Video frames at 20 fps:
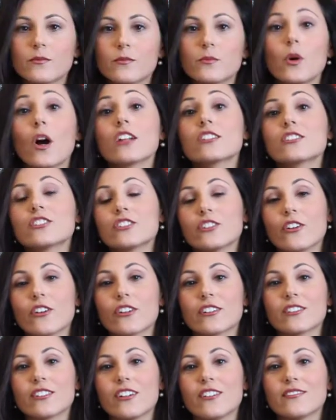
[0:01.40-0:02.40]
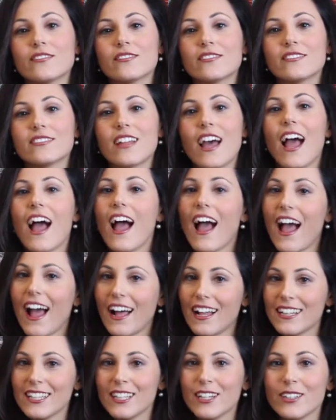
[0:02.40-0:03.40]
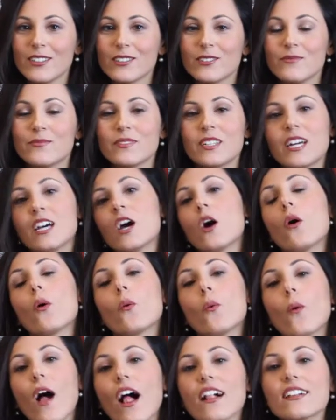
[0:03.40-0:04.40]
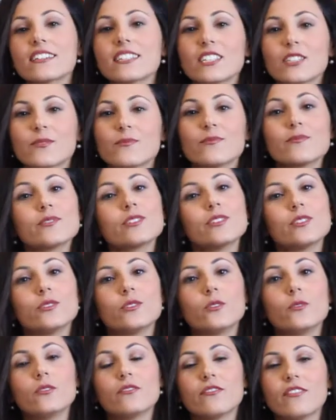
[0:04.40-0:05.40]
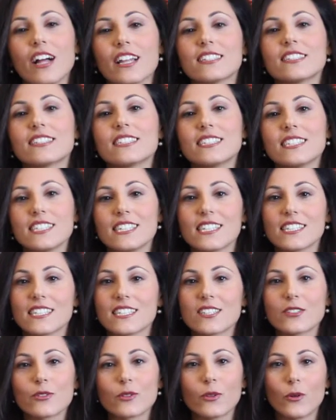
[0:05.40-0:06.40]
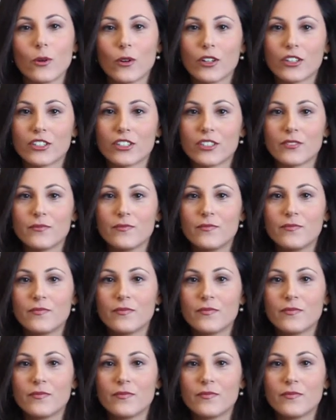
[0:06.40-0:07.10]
Buongiorno, hello, welcome to Valentina's Corner.